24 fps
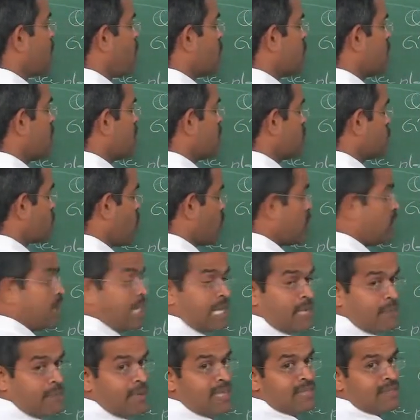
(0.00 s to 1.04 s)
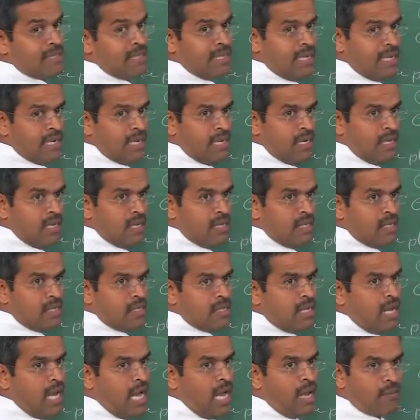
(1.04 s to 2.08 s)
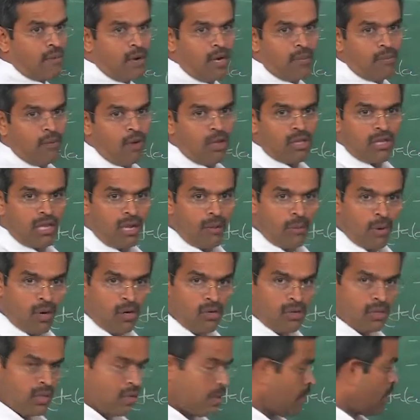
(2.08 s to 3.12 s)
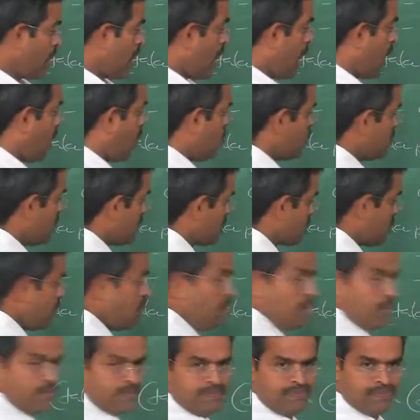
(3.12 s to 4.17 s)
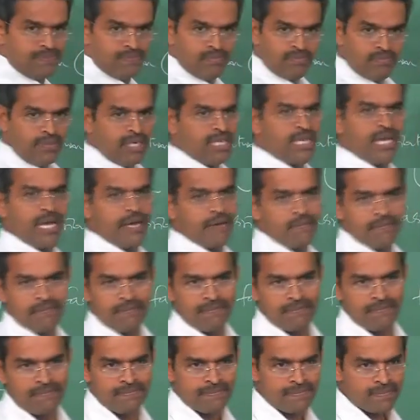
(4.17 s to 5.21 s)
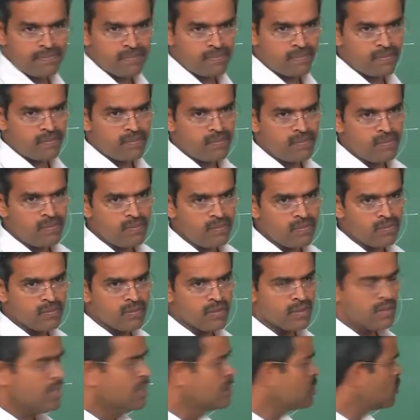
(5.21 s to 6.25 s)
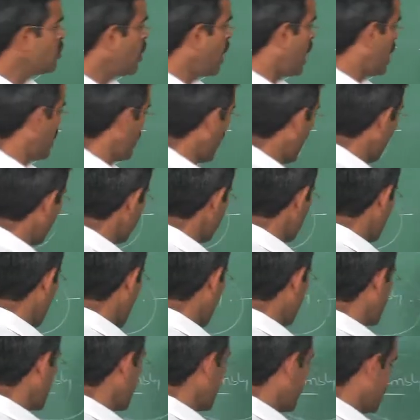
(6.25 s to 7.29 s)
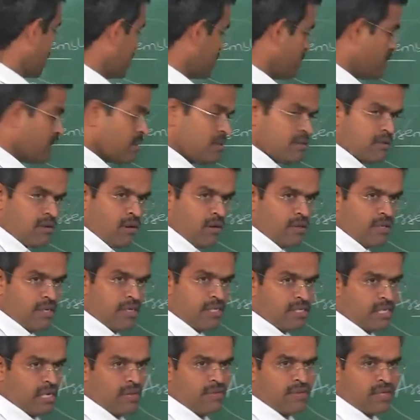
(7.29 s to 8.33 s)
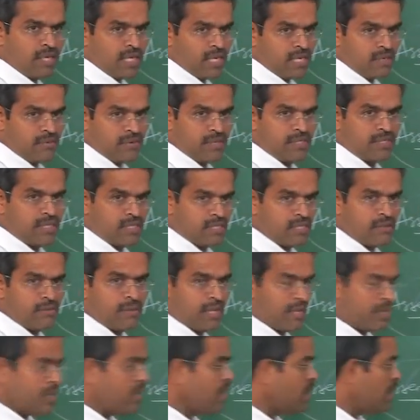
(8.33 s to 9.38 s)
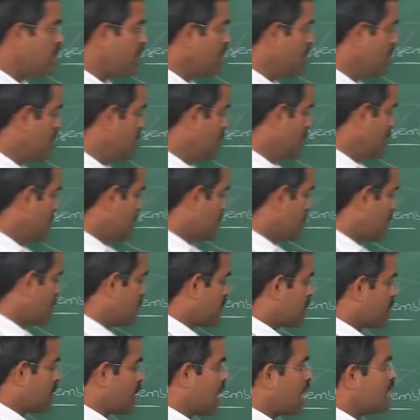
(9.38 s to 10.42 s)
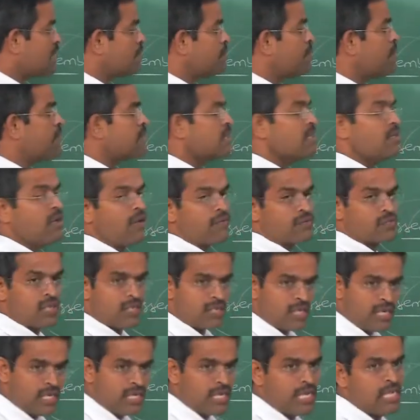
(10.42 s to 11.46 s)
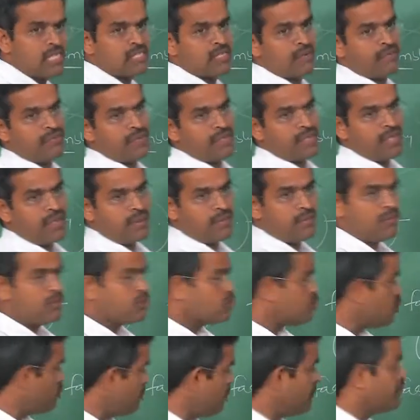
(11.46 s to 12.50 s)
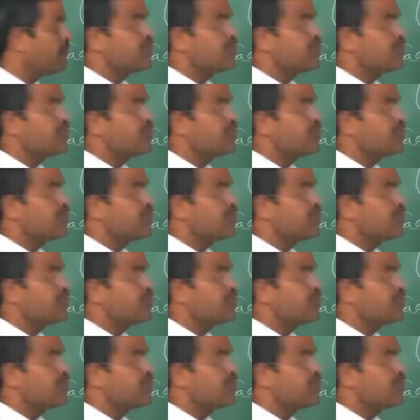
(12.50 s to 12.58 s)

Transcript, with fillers: processing is going to take place here I am not bothered about how this will behave. So, I have to have a connection or the design of the connectivity such a manner that the transmission of certain degrees of freedom should be